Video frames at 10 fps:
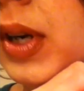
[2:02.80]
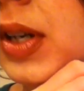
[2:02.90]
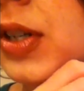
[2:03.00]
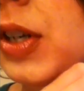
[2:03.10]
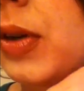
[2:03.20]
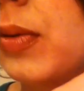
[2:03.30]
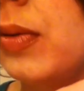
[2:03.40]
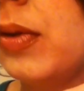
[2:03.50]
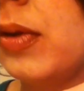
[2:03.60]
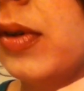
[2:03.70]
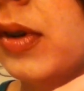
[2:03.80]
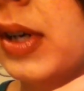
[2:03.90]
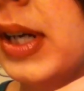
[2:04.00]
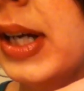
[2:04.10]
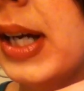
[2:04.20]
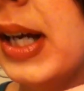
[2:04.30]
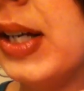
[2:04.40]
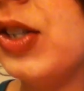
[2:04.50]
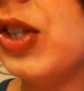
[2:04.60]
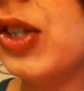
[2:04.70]
we're going to do
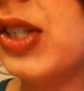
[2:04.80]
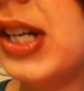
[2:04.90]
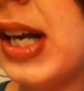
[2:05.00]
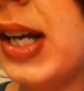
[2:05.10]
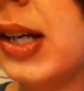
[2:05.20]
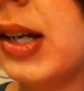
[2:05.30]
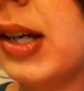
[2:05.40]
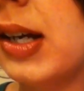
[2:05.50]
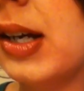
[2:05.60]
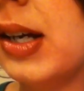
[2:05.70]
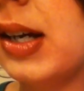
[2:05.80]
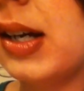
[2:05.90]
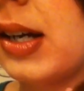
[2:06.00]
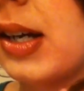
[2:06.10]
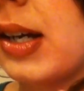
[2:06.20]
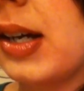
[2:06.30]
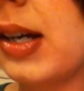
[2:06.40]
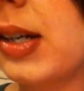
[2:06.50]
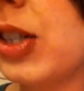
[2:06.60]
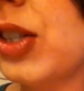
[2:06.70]
is just take
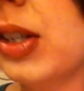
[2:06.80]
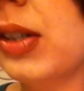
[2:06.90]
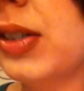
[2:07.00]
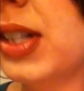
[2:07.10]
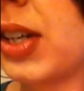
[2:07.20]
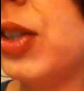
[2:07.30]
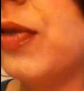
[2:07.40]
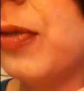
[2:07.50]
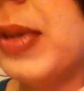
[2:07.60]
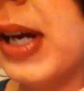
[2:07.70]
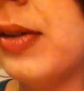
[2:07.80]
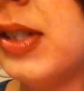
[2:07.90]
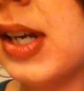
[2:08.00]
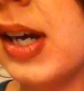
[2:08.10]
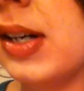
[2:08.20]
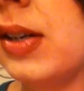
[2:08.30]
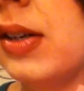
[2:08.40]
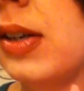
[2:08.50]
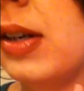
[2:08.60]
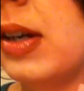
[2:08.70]
just a little section from the outside,
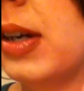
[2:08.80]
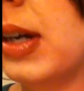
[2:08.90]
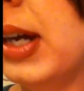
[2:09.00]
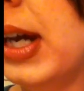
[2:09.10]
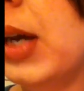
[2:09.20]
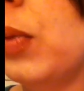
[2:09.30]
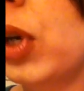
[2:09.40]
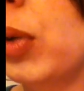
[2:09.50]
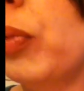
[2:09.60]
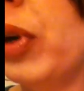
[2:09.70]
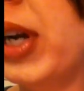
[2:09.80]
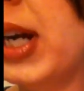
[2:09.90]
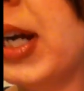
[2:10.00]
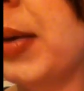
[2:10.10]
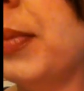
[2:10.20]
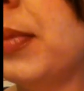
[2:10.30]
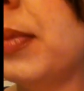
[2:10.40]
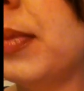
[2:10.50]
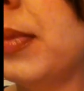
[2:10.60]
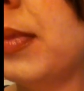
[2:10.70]
and we're going to bring him
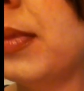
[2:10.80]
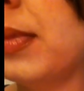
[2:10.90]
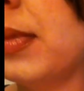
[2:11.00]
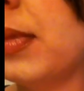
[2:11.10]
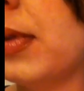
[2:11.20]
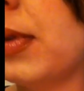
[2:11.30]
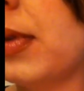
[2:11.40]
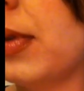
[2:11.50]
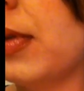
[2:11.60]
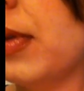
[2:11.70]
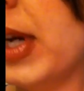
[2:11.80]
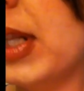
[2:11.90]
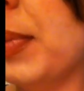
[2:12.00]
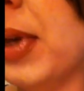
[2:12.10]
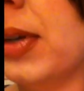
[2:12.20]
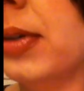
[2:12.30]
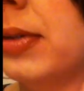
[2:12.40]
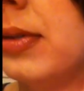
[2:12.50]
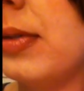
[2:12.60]
right in the middle.